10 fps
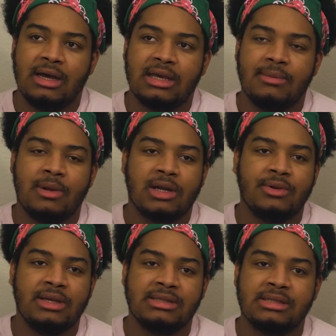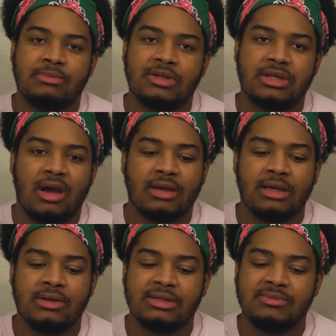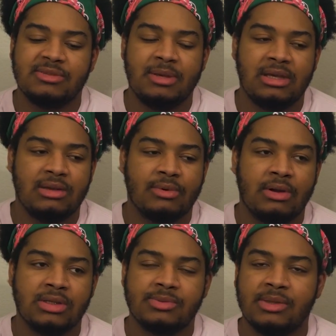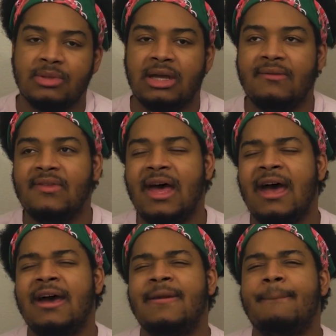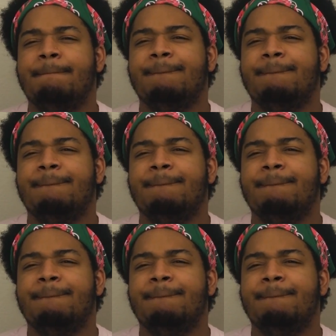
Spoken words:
Can Mercury get some more talking or some speaking roles? Really would love that.